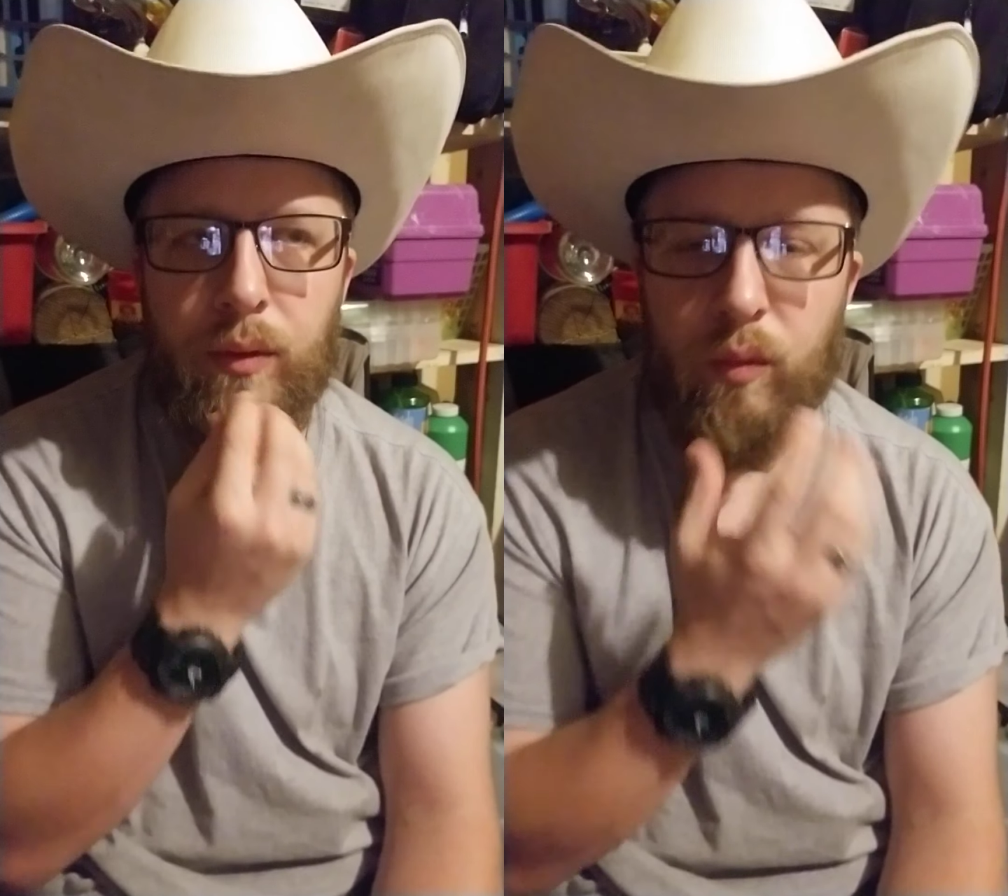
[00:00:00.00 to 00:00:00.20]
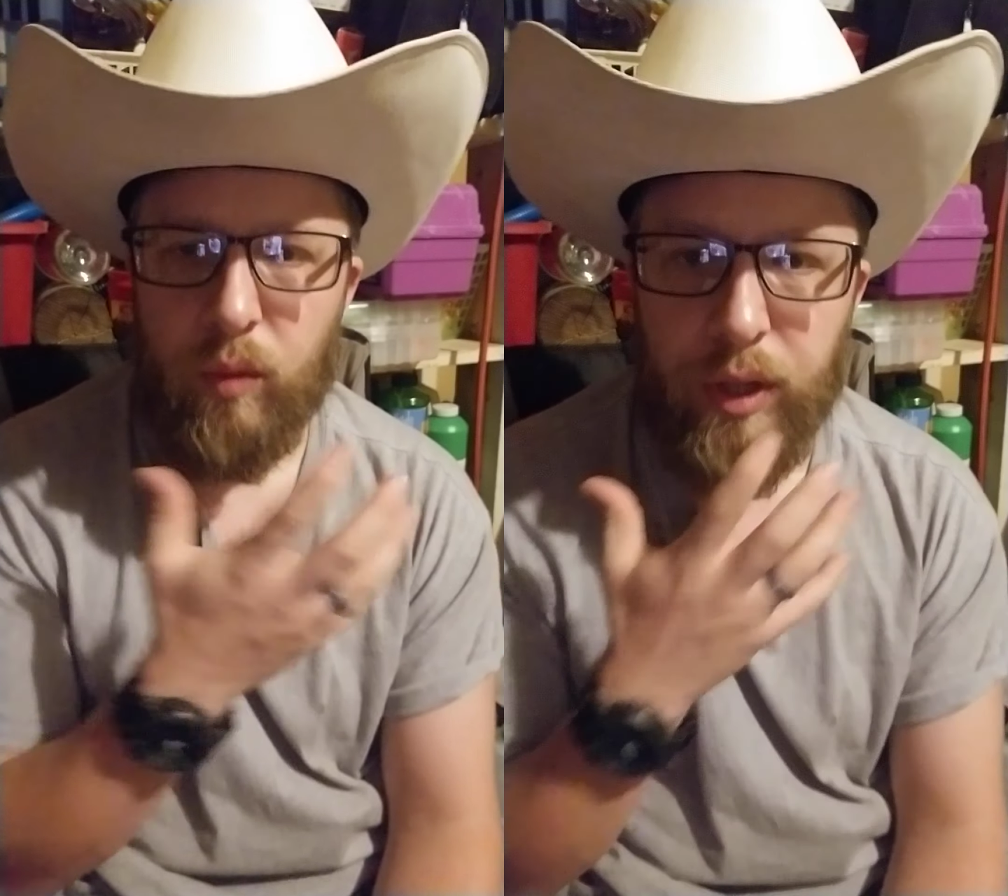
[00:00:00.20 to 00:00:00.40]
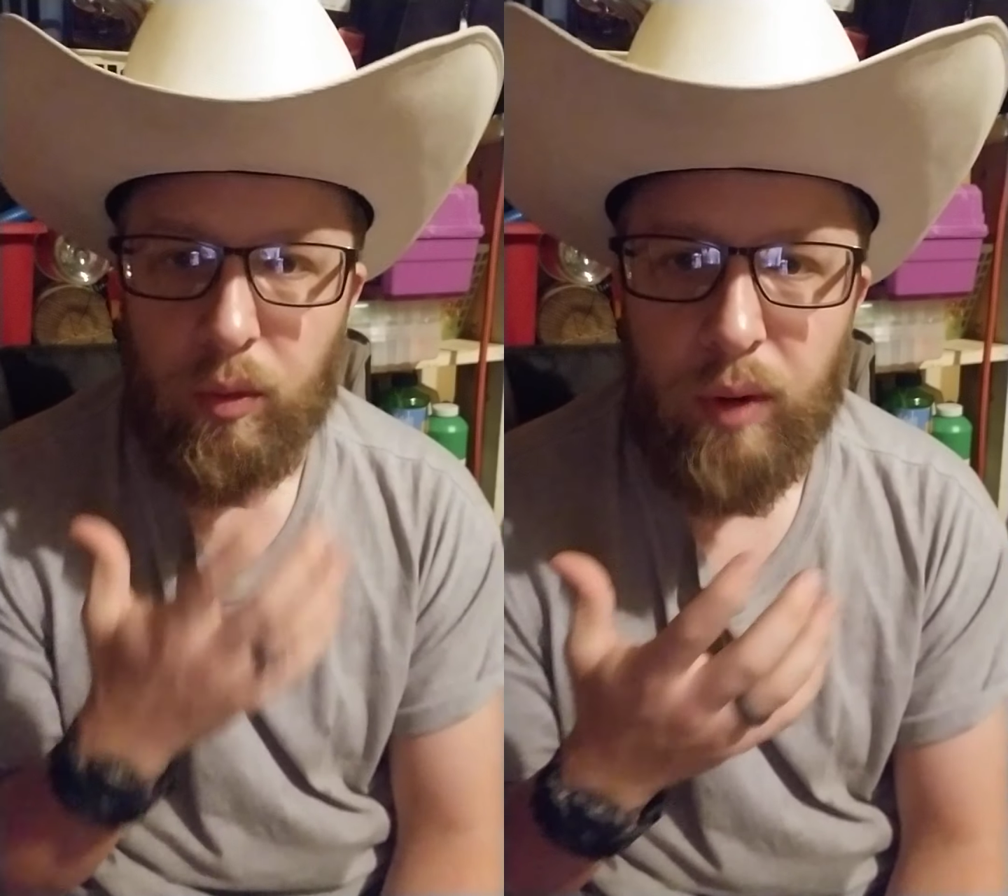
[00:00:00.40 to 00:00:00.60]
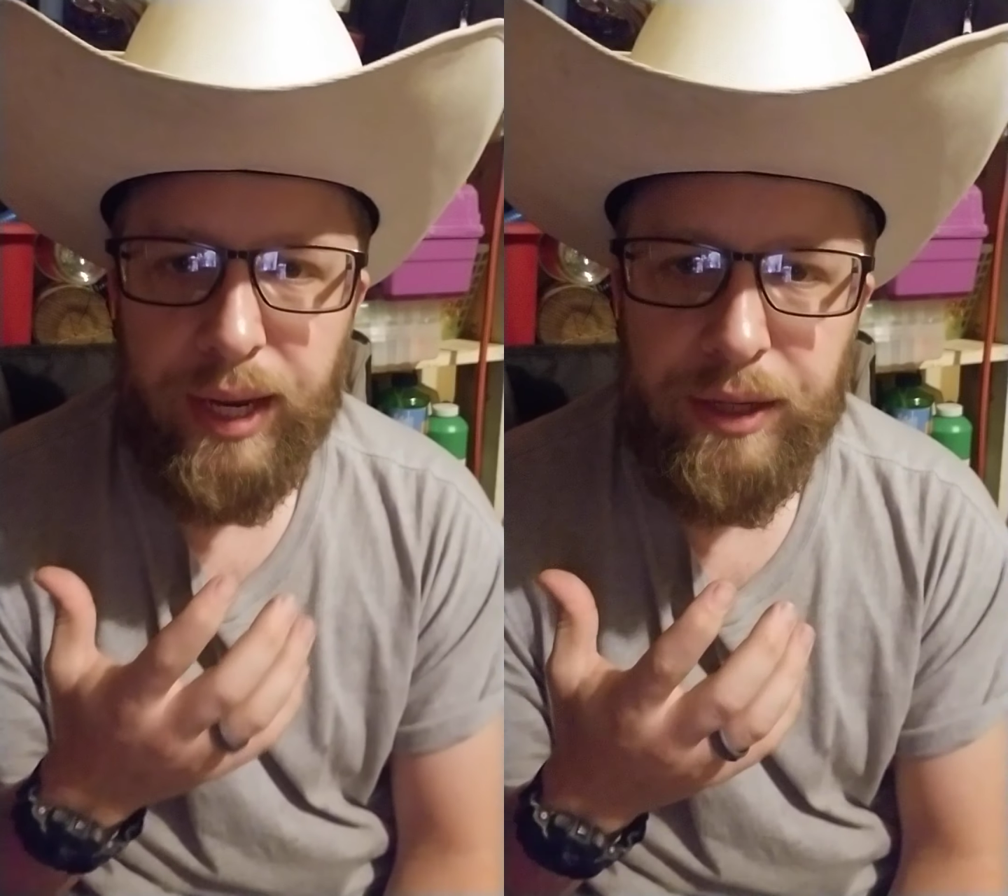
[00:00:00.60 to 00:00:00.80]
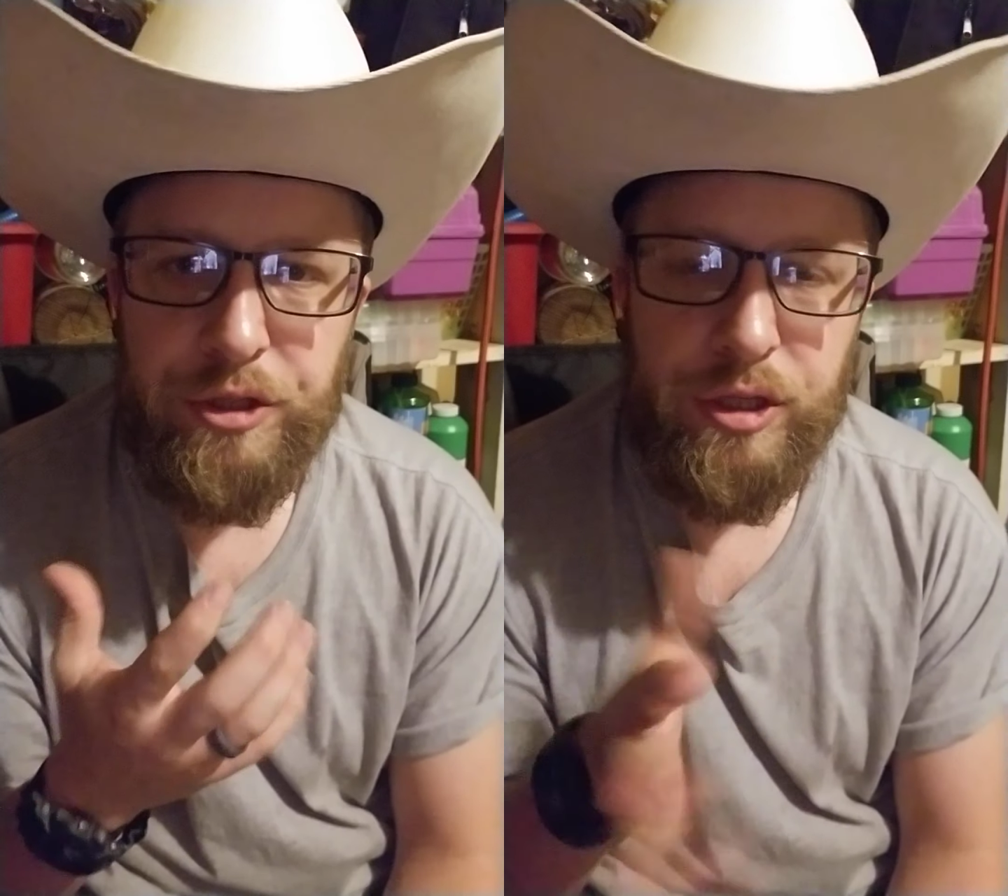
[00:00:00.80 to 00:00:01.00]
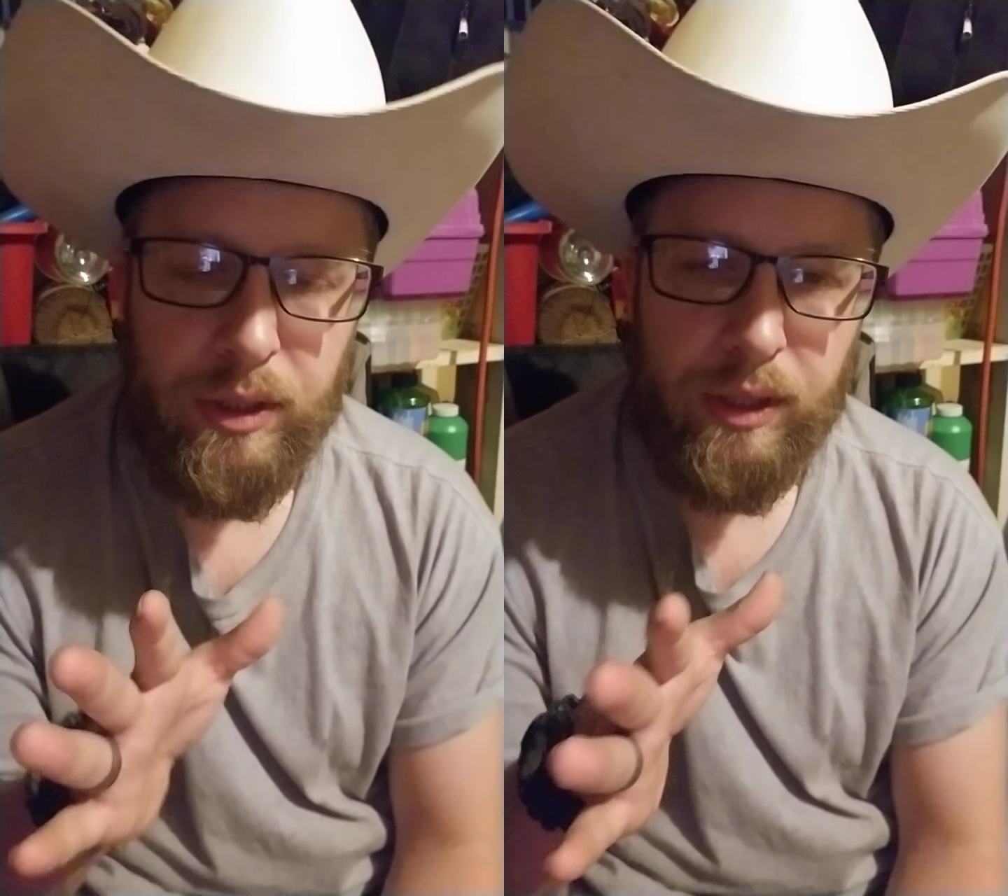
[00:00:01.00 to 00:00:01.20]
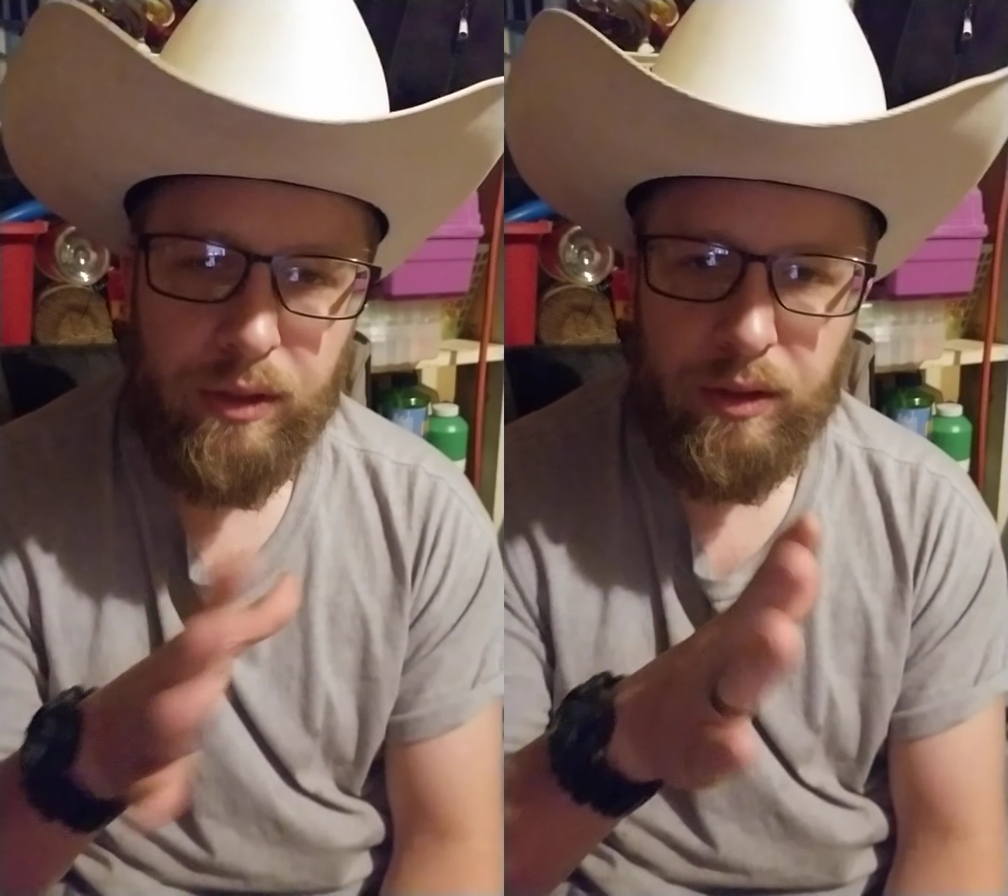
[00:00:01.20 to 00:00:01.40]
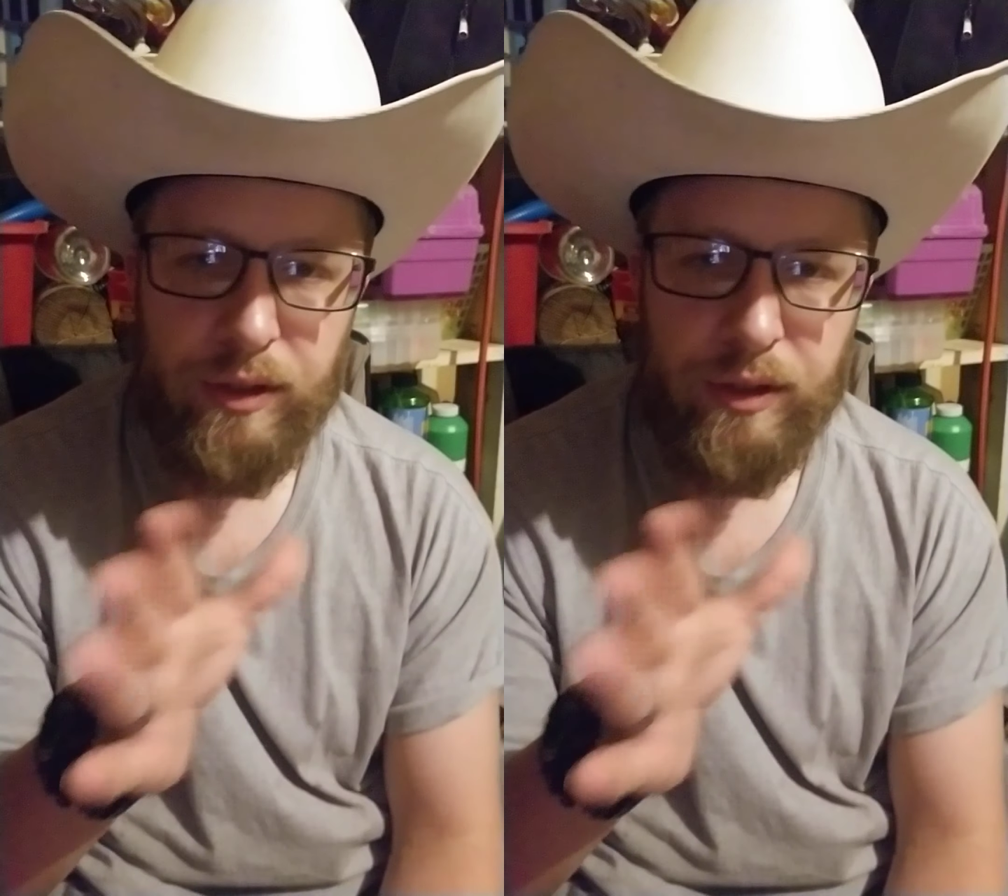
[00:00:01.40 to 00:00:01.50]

rearranged in,